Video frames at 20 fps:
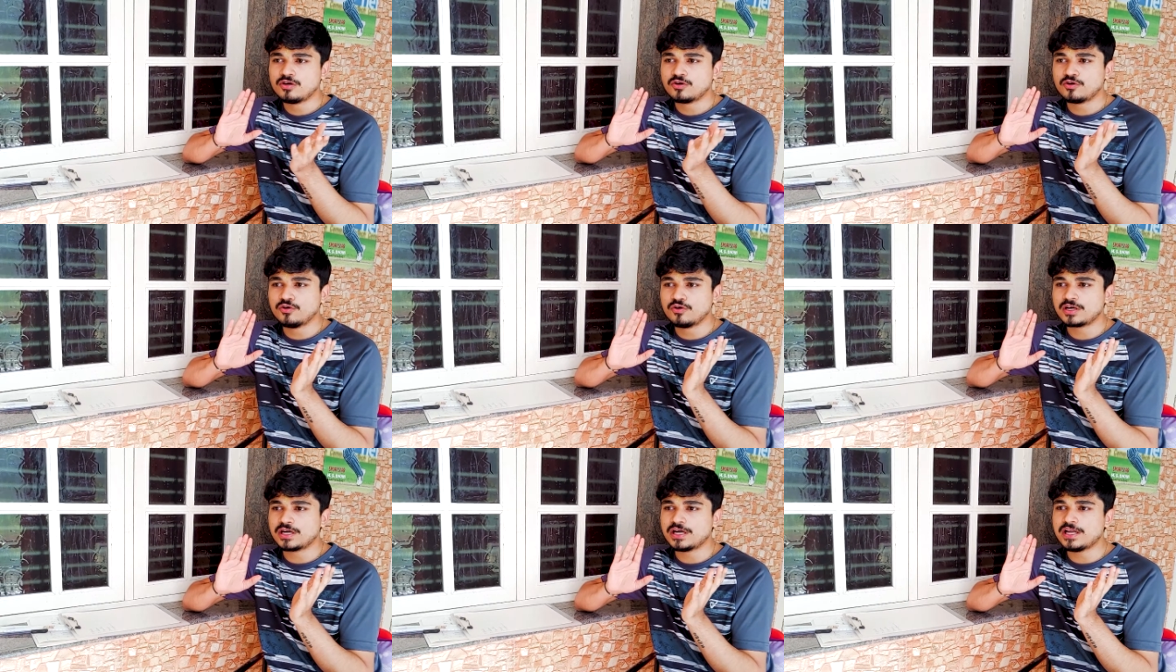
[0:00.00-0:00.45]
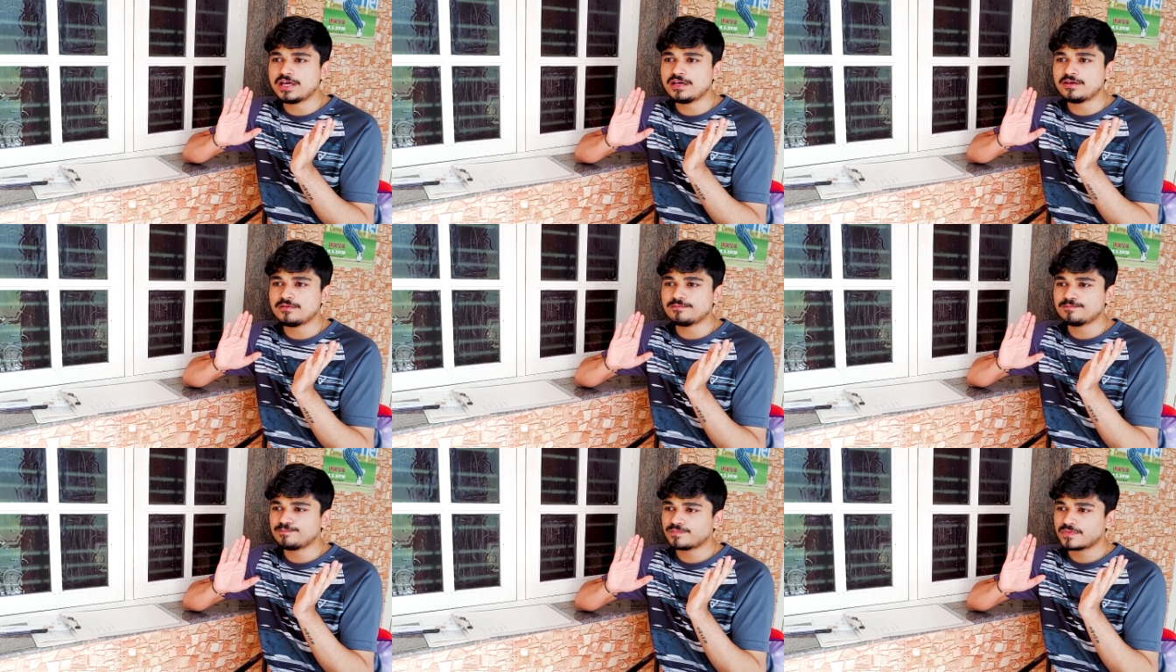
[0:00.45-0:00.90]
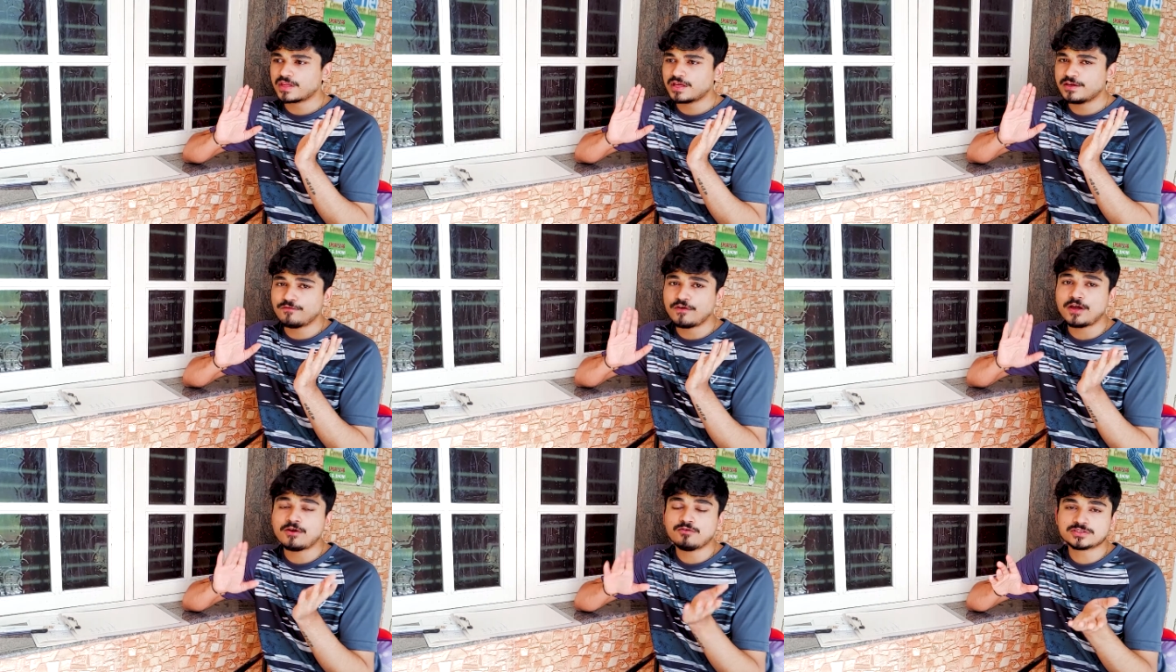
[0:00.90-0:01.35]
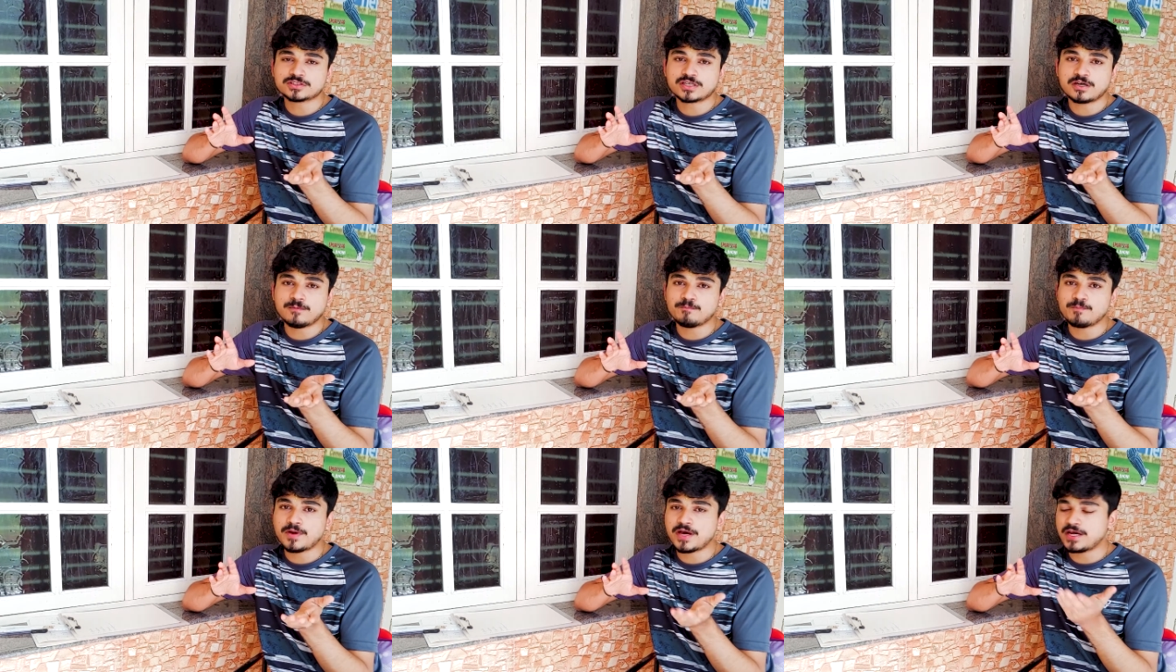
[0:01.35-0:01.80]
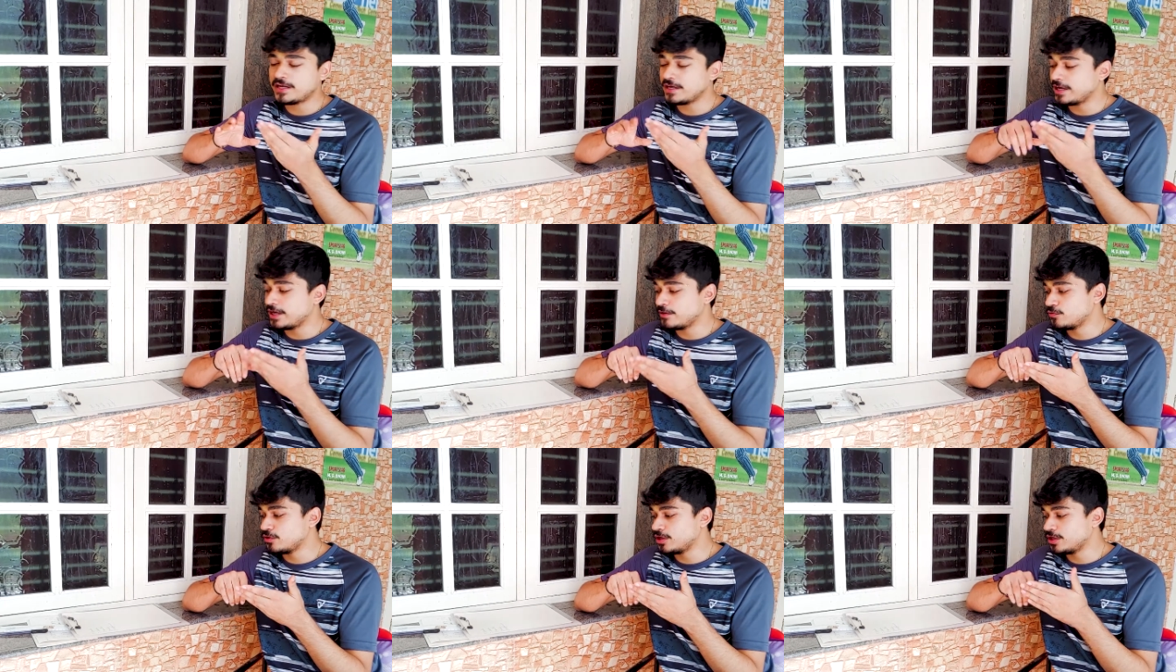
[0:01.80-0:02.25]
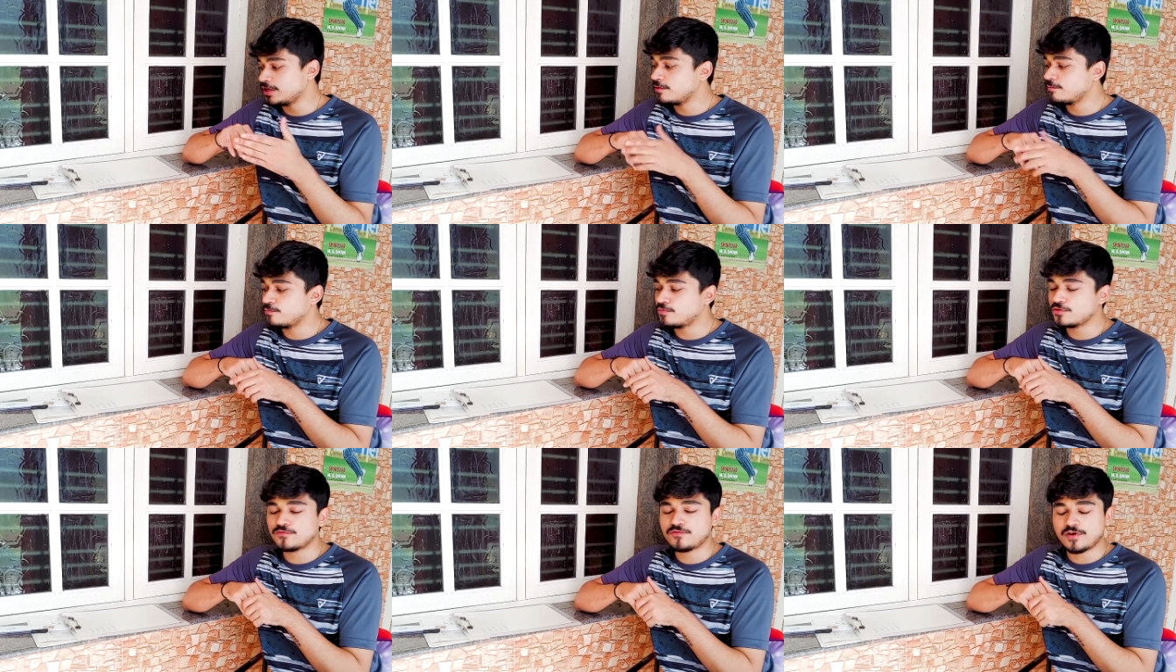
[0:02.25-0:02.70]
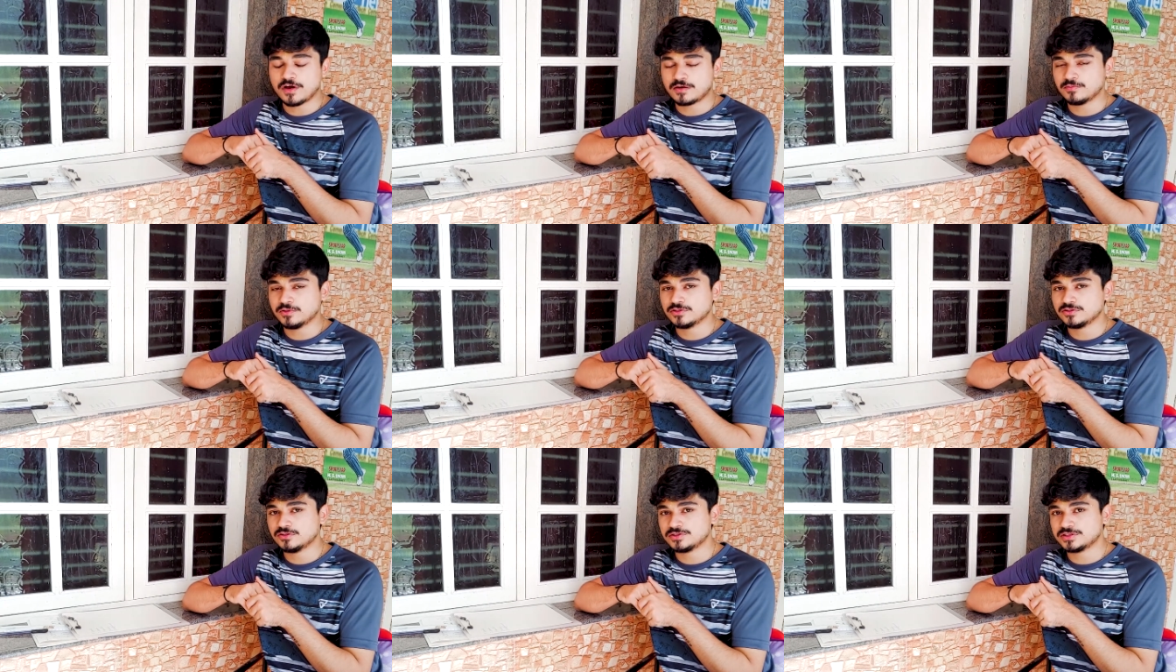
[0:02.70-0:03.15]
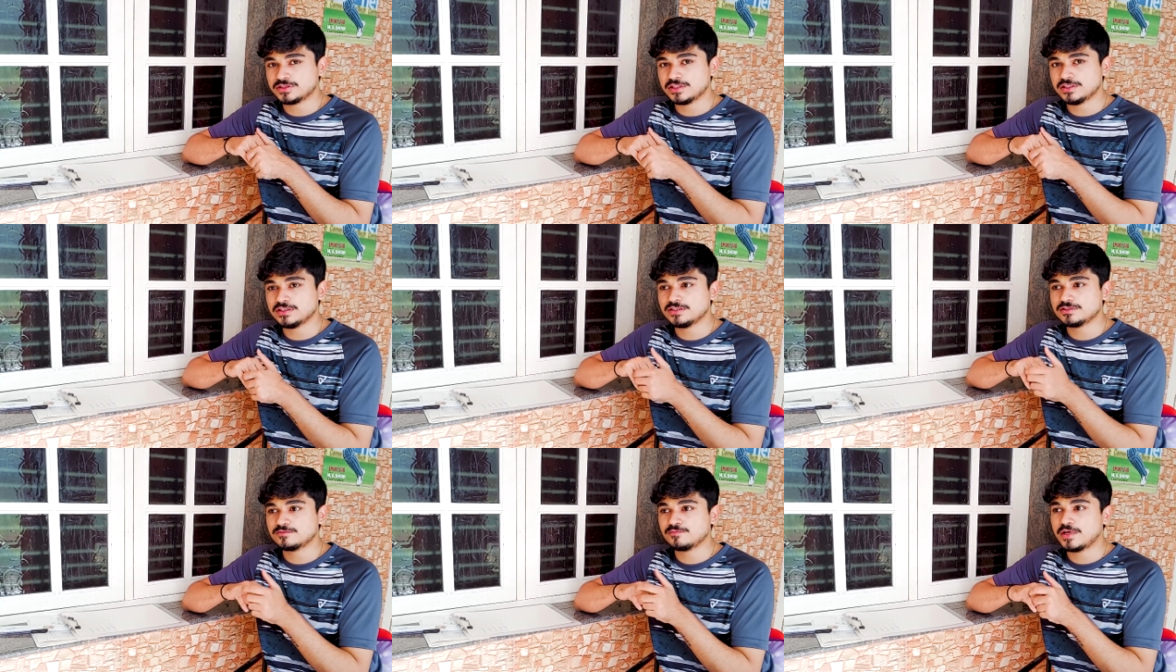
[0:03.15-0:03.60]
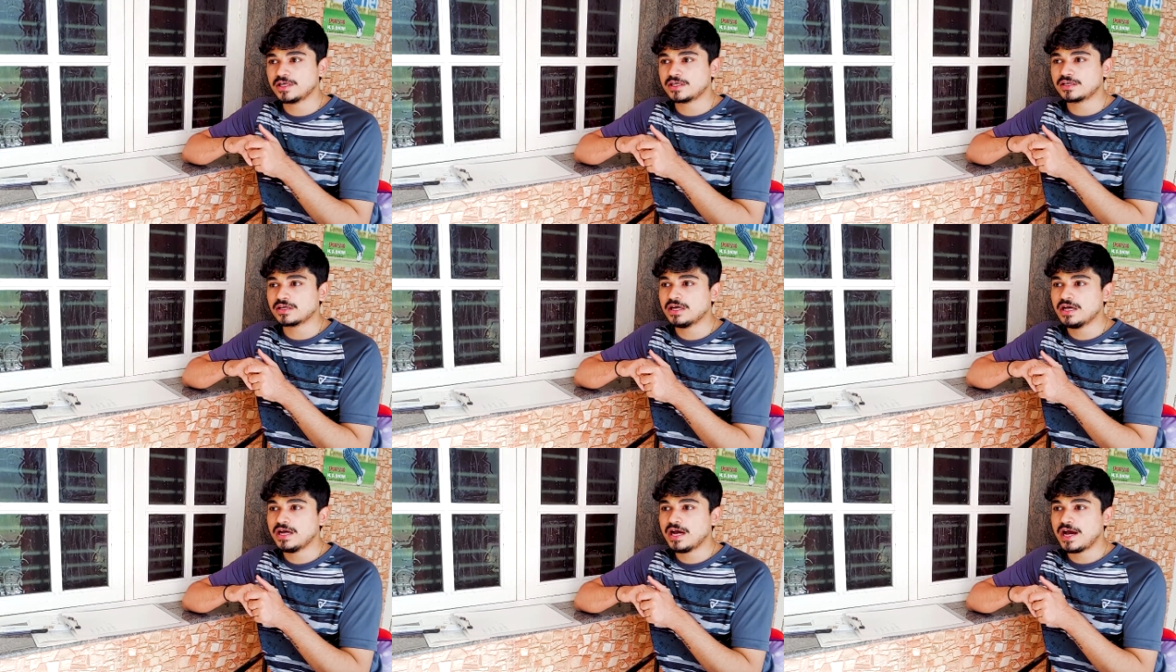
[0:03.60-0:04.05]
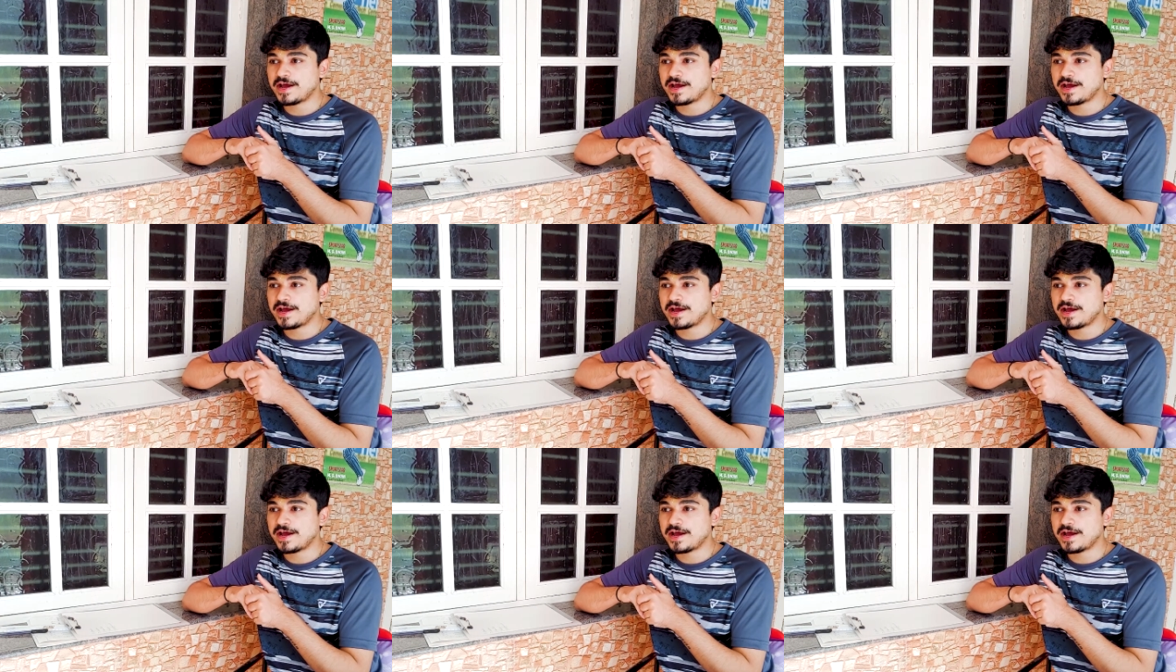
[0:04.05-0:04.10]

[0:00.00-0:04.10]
Totally if I was comparing I wouldn't have put Pharmadost in this but